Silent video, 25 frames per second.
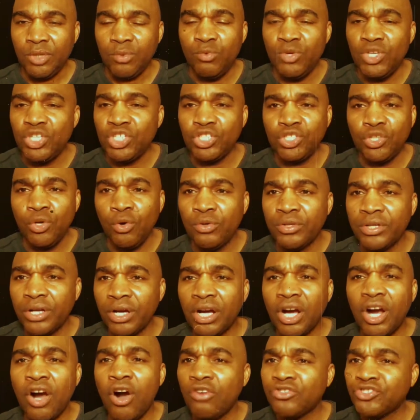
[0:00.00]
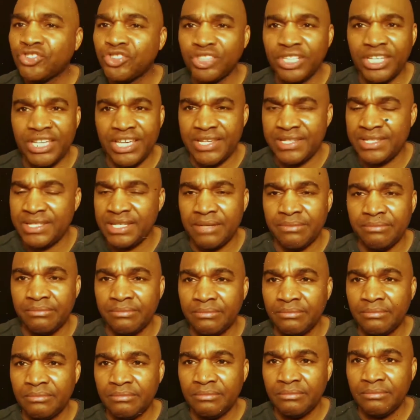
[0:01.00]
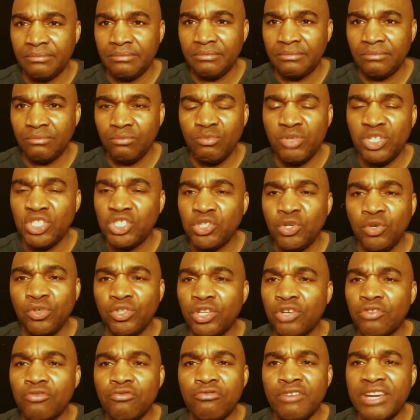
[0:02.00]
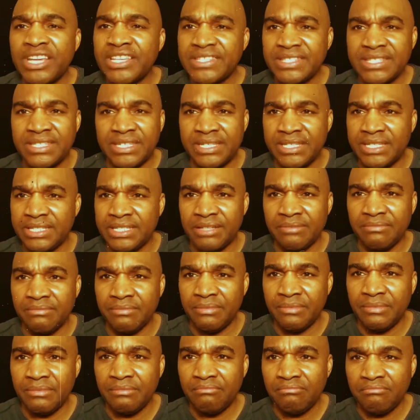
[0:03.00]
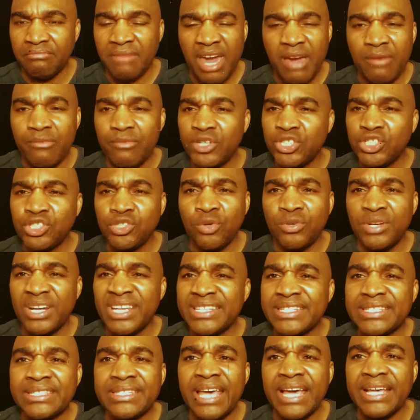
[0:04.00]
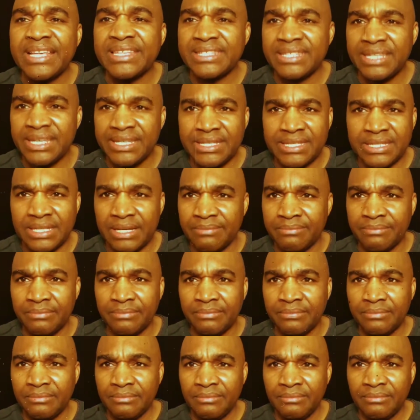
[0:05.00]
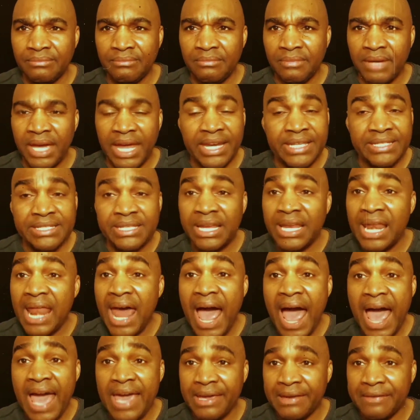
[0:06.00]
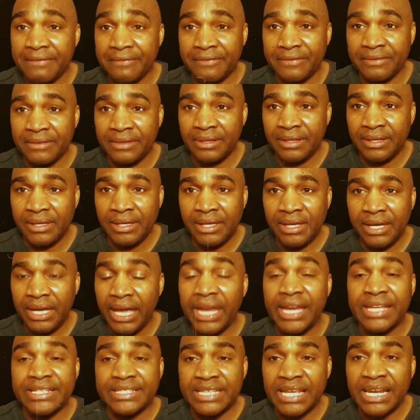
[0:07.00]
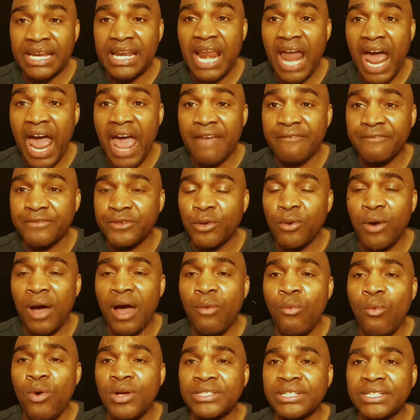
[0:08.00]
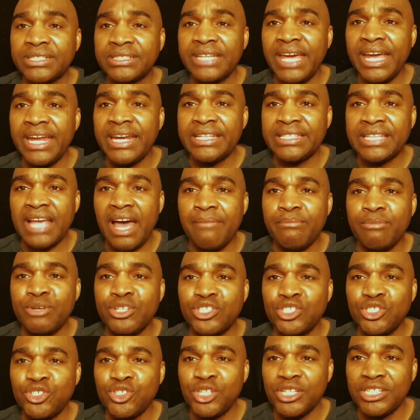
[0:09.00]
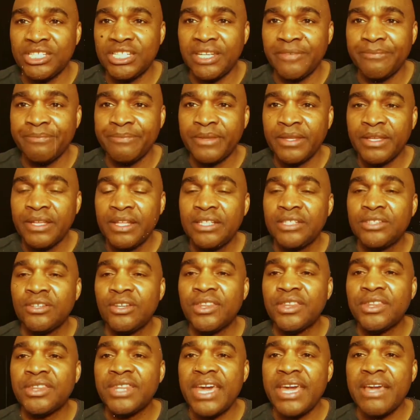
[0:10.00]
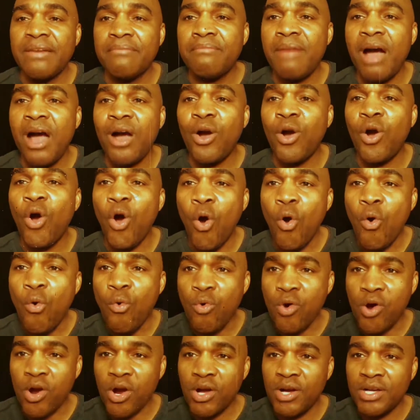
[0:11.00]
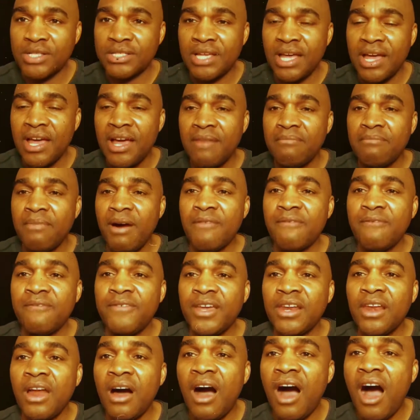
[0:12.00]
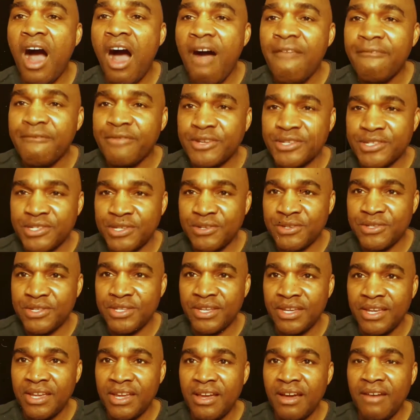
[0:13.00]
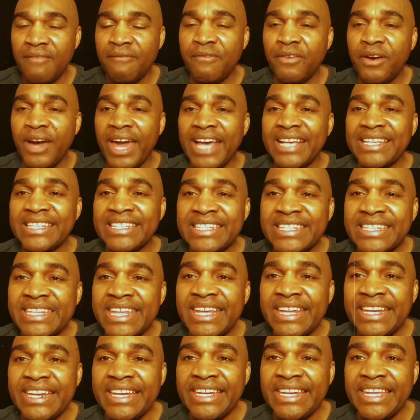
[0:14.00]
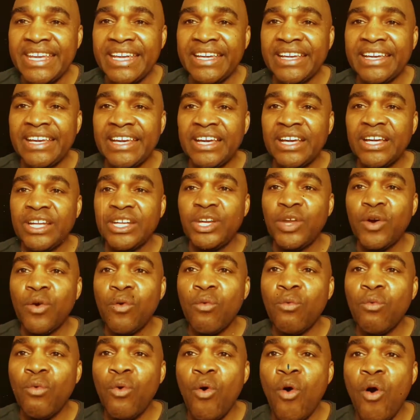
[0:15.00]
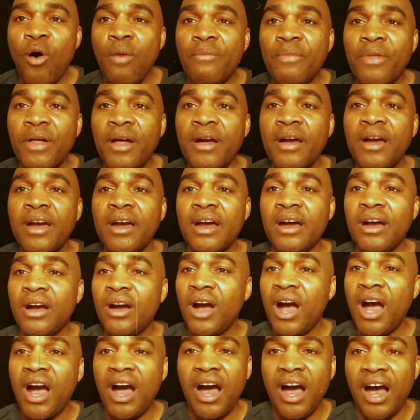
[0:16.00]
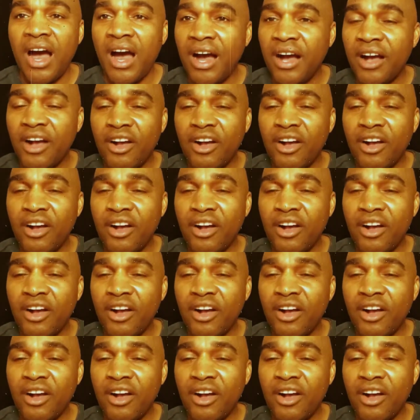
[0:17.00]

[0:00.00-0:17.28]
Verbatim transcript: We show the cultureism. We show the racism. And we show the sexism. And it's alive and it's alive. So I want to take this opportunity to thank my co-workers, my fellow officers for extending the warm uh, uh,